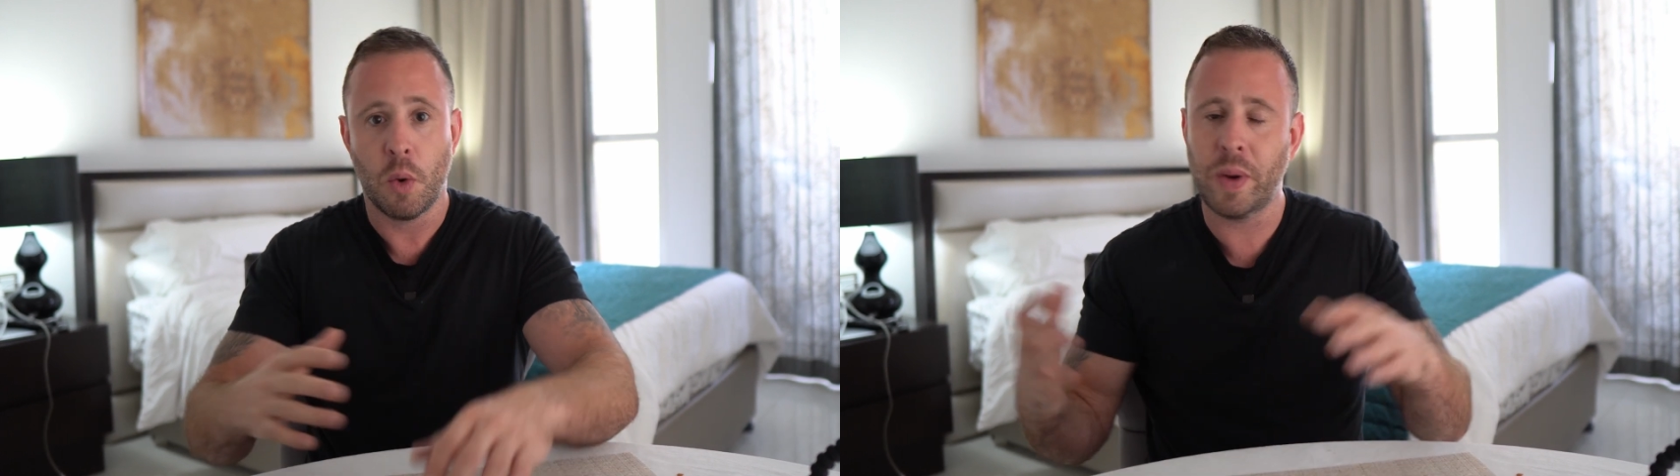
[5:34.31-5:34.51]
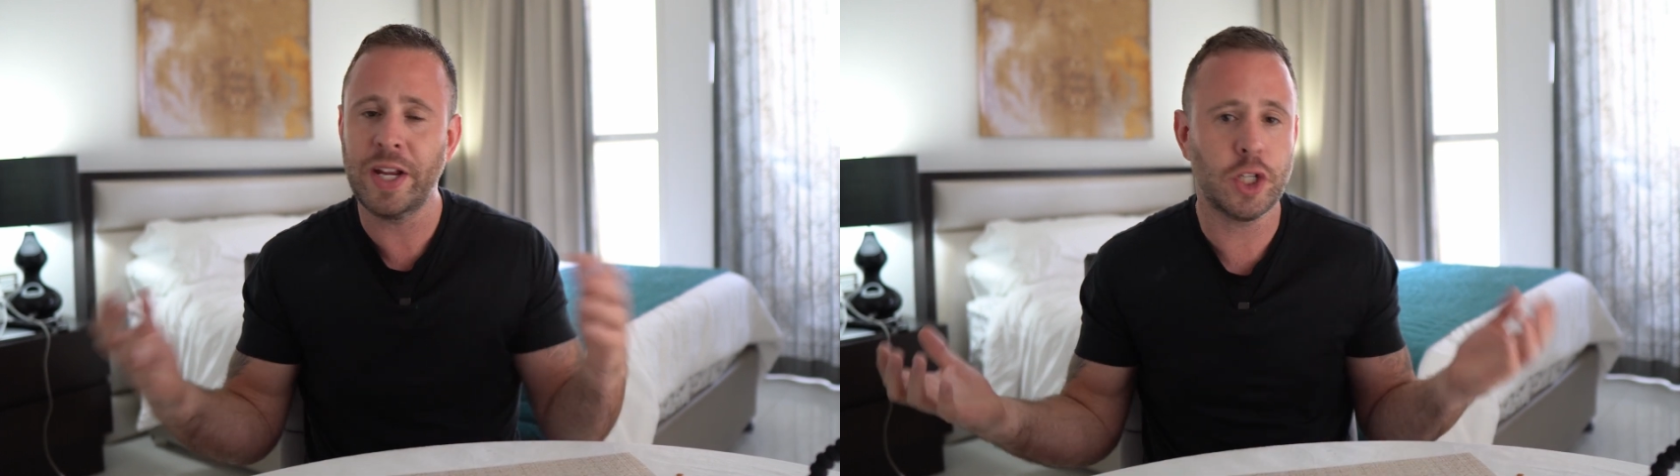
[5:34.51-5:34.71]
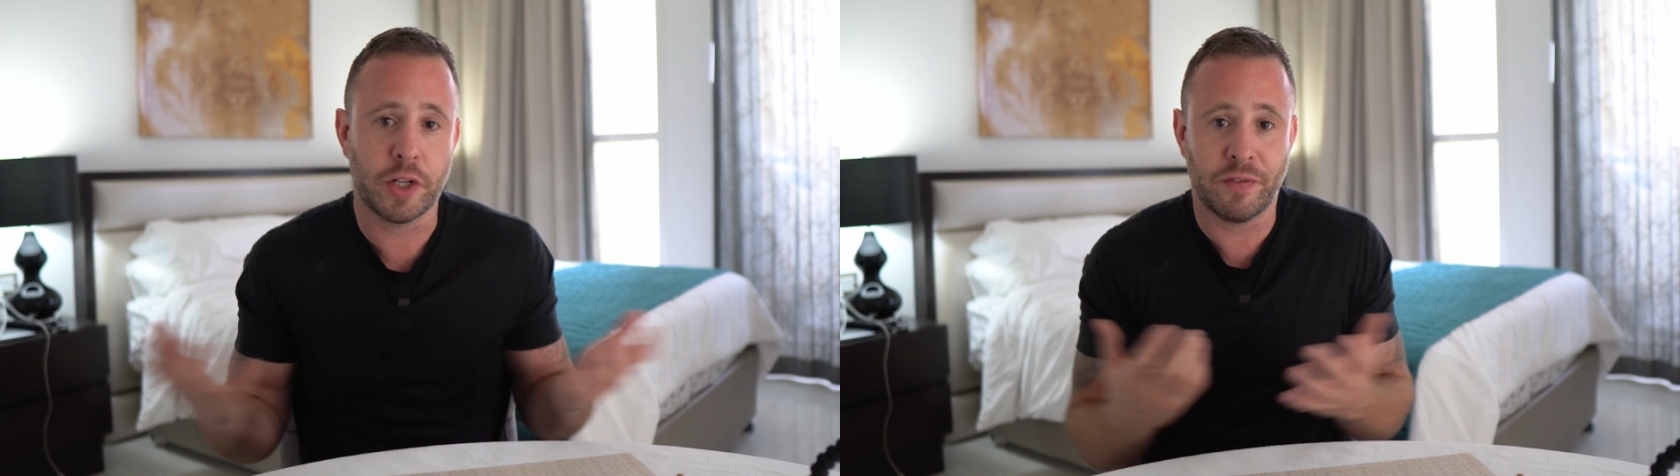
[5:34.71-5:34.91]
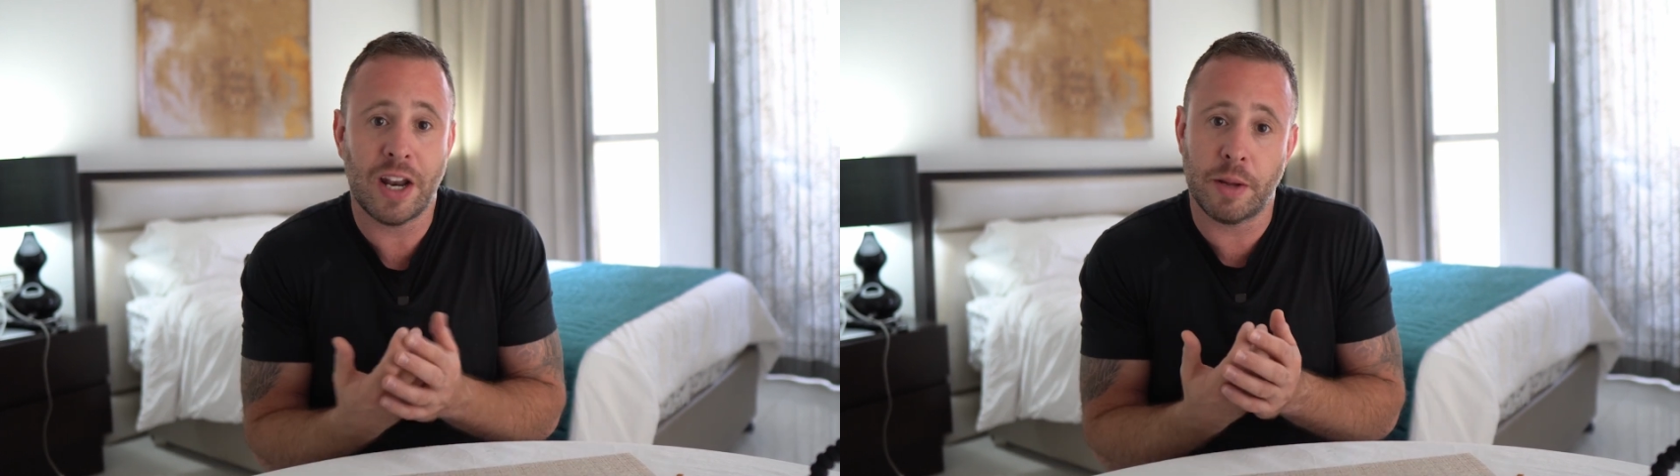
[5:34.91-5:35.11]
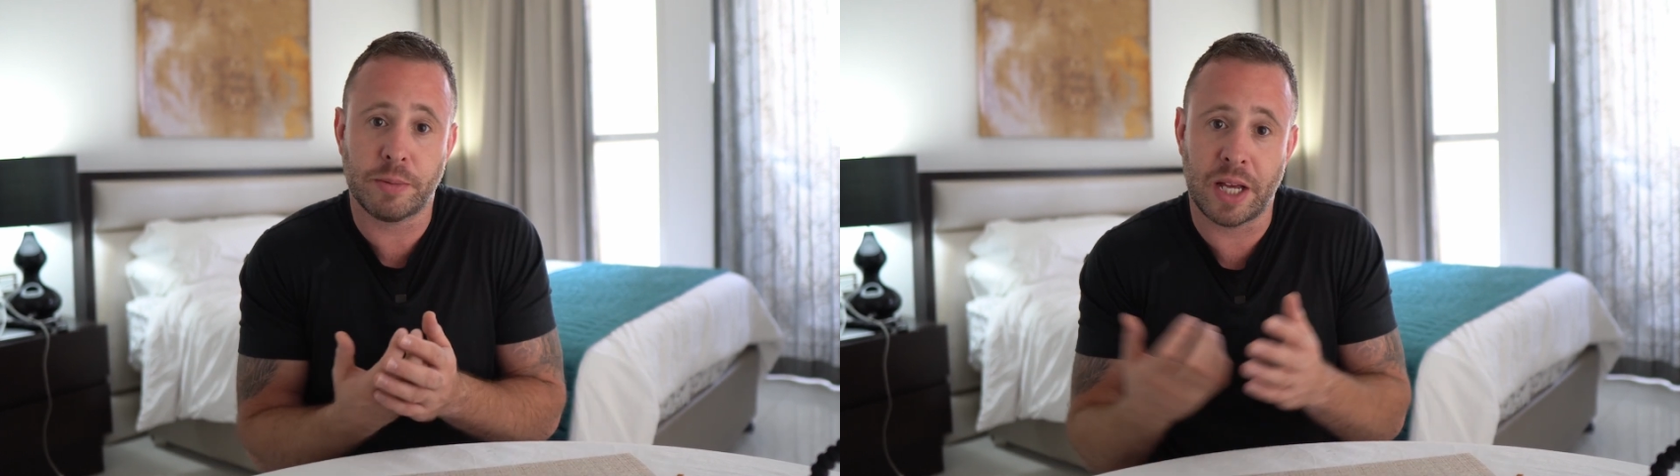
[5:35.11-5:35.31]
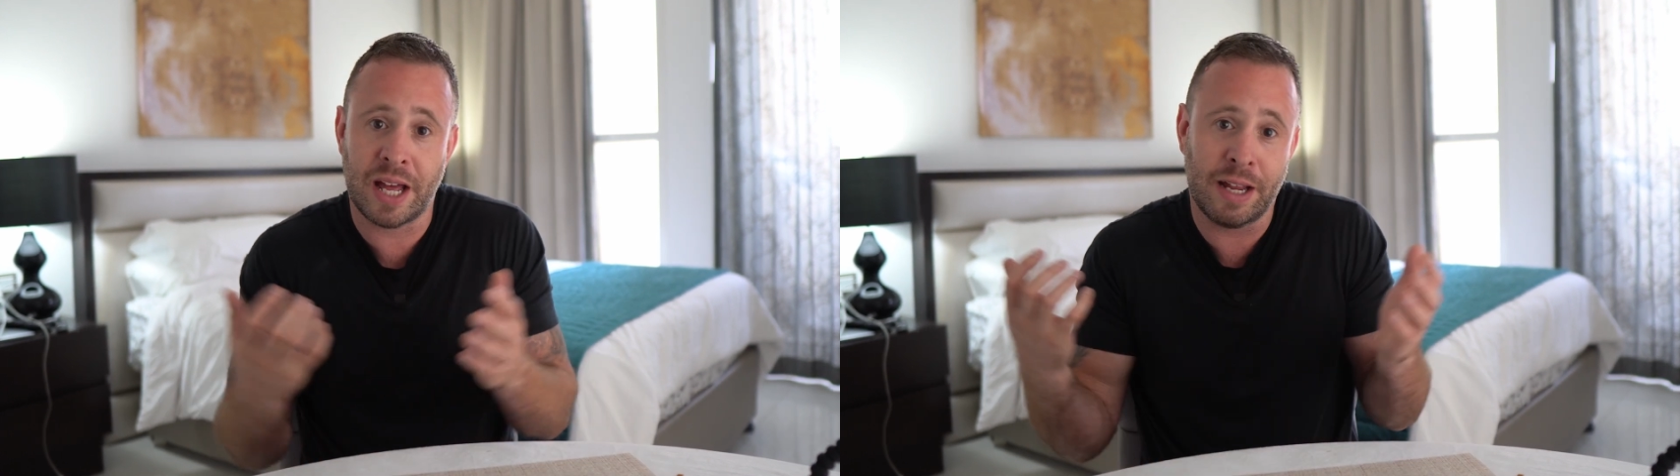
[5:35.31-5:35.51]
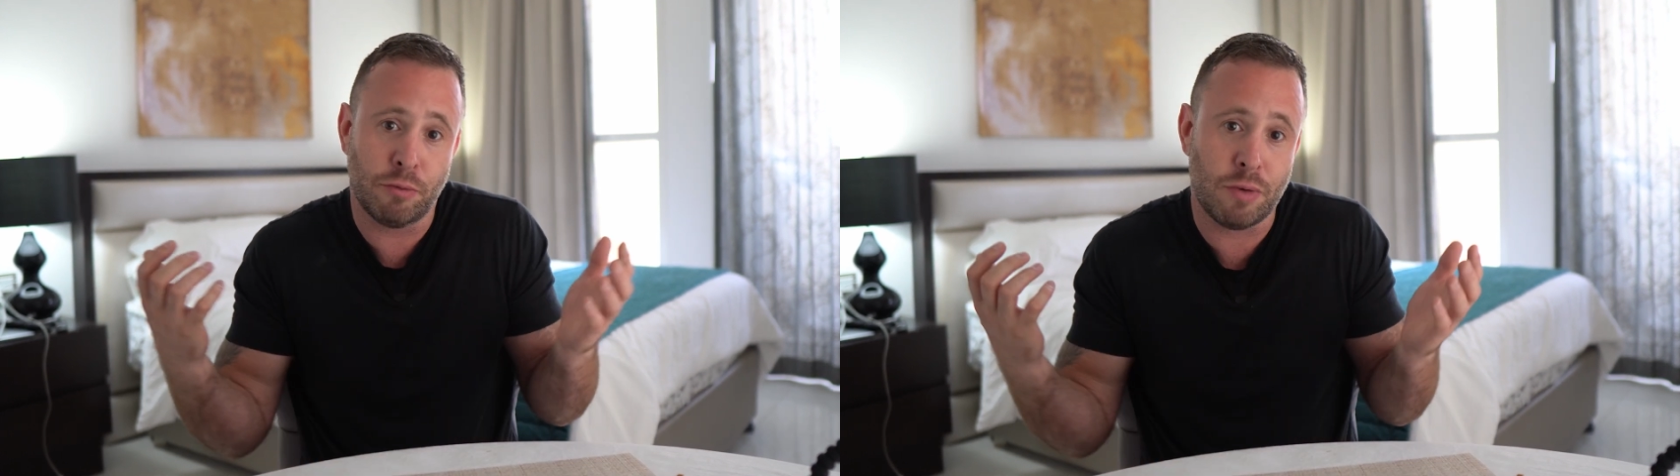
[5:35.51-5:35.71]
We just developed a